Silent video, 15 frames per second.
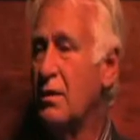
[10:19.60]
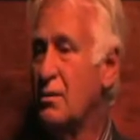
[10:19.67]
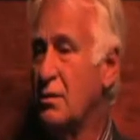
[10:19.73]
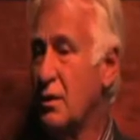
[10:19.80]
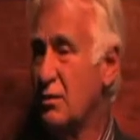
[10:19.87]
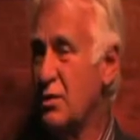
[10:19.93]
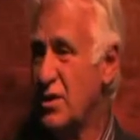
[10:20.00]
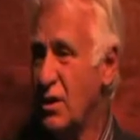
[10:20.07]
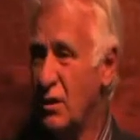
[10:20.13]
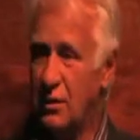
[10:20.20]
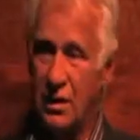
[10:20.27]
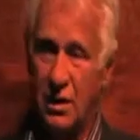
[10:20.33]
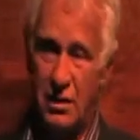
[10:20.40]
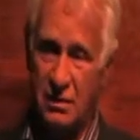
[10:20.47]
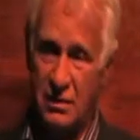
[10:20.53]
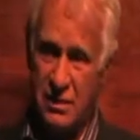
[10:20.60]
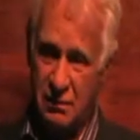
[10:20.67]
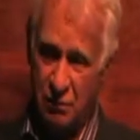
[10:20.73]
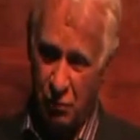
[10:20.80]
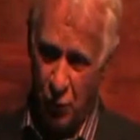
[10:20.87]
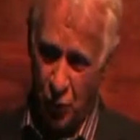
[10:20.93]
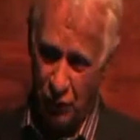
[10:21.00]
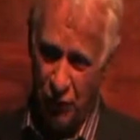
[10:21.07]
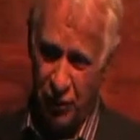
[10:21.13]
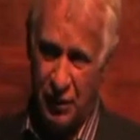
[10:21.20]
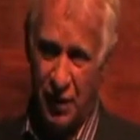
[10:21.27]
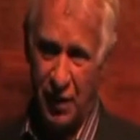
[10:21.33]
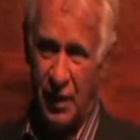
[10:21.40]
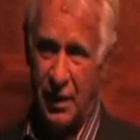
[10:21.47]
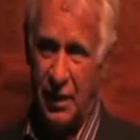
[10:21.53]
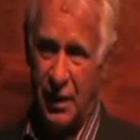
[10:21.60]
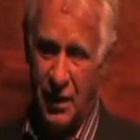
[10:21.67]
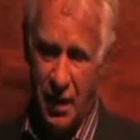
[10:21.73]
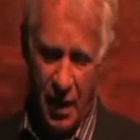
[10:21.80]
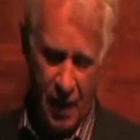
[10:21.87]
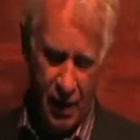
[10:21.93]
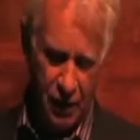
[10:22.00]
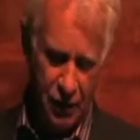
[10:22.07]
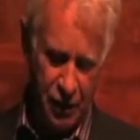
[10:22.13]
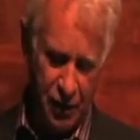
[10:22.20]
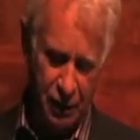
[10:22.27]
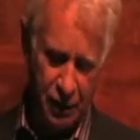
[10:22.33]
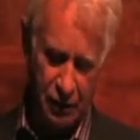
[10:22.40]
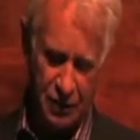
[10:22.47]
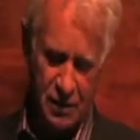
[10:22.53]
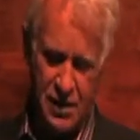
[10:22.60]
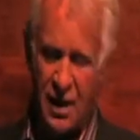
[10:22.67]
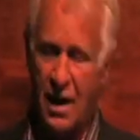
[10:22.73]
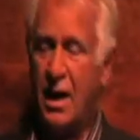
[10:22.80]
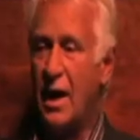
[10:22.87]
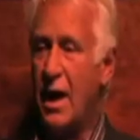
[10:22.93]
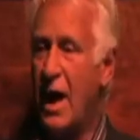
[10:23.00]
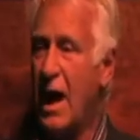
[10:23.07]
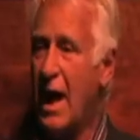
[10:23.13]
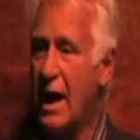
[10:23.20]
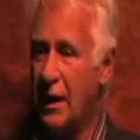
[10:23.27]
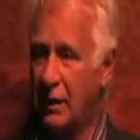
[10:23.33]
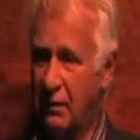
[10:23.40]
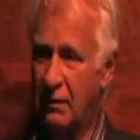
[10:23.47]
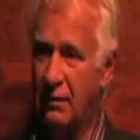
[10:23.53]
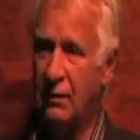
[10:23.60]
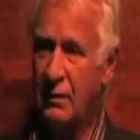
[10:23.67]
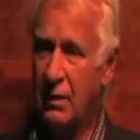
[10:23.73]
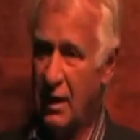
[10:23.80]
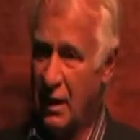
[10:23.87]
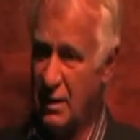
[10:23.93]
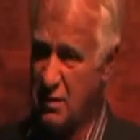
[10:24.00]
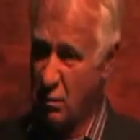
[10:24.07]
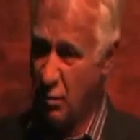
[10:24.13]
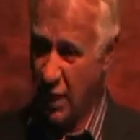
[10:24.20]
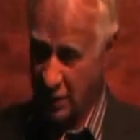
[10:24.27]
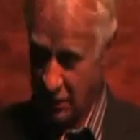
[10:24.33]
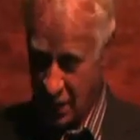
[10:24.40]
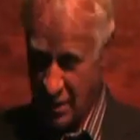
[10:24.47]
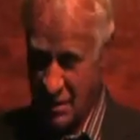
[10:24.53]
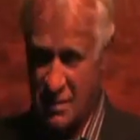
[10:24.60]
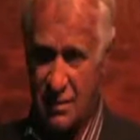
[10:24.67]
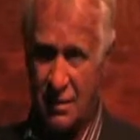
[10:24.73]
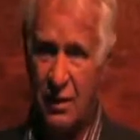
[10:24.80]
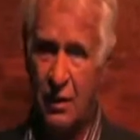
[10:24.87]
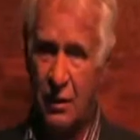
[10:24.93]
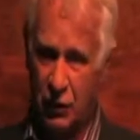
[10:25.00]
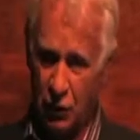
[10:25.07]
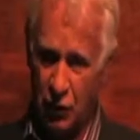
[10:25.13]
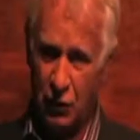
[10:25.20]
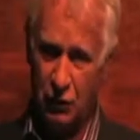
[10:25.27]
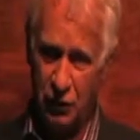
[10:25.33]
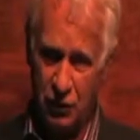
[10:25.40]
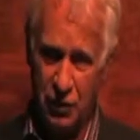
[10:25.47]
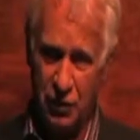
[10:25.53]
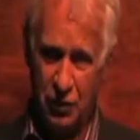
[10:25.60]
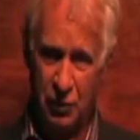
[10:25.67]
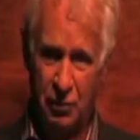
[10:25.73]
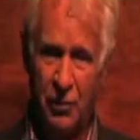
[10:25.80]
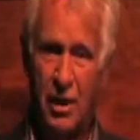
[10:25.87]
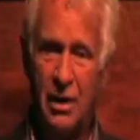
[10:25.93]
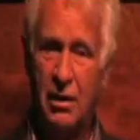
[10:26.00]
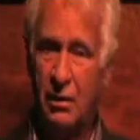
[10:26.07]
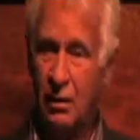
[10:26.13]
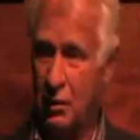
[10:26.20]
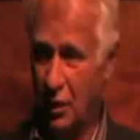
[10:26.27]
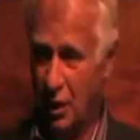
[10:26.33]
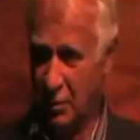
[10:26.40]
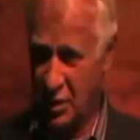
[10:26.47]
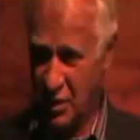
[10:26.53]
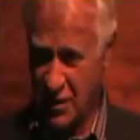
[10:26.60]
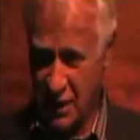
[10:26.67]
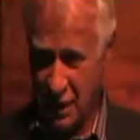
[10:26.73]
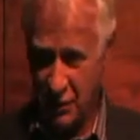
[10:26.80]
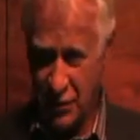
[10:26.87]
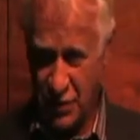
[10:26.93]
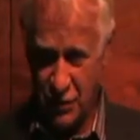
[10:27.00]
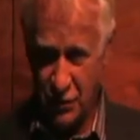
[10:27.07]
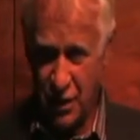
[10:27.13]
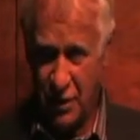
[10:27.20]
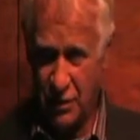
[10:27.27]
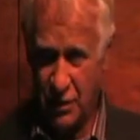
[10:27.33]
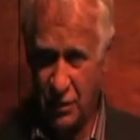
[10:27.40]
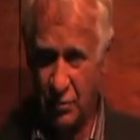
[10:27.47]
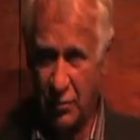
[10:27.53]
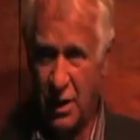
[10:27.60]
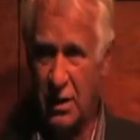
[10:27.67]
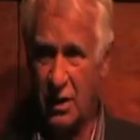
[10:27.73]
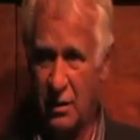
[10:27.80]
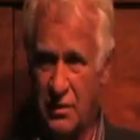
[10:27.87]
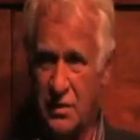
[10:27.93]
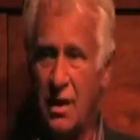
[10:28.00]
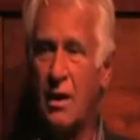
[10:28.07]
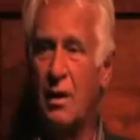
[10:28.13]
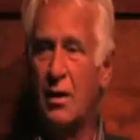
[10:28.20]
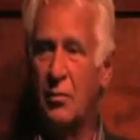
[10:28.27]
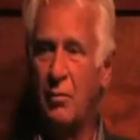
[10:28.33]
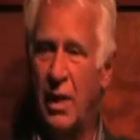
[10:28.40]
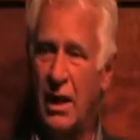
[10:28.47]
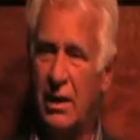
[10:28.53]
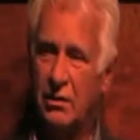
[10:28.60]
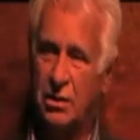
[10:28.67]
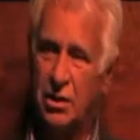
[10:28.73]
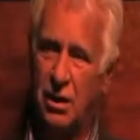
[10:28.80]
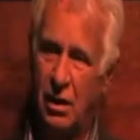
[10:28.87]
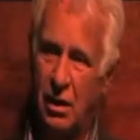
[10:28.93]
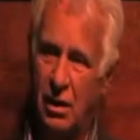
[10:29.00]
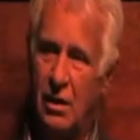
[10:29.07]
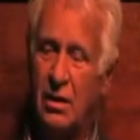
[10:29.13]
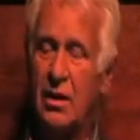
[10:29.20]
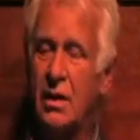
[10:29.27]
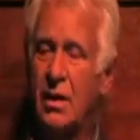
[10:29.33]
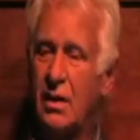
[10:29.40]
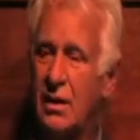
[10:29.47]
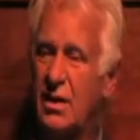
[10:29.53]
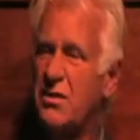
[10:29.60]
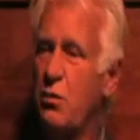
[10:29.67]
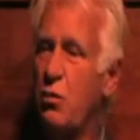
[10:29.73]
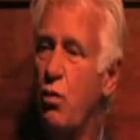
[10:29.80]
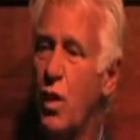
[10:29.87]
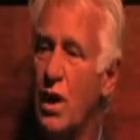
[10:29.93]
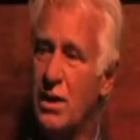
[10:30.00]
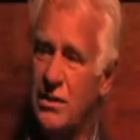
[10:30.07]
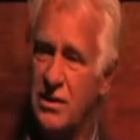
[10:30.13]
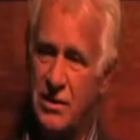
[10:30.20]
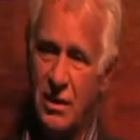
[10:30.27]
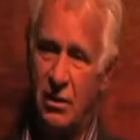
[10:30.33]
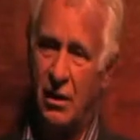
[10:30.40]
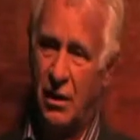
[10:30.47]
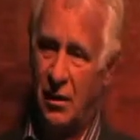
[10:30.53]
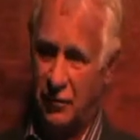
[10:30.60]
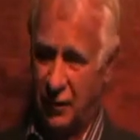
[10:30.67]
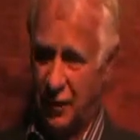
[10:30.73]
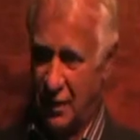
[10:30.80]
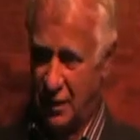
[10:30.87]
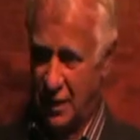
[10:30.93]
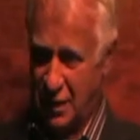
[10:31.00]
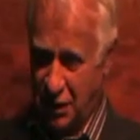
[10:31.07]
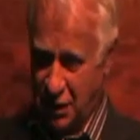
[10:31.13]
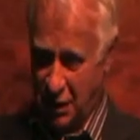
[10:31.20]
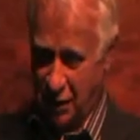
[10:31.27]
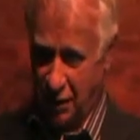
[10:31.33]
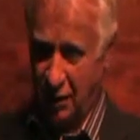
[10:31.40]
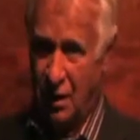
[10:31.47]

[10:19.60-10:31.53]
So the result is more fertility, higher yields, and as a bonus, long-term carbon sequestration because biochar is a once-off addition.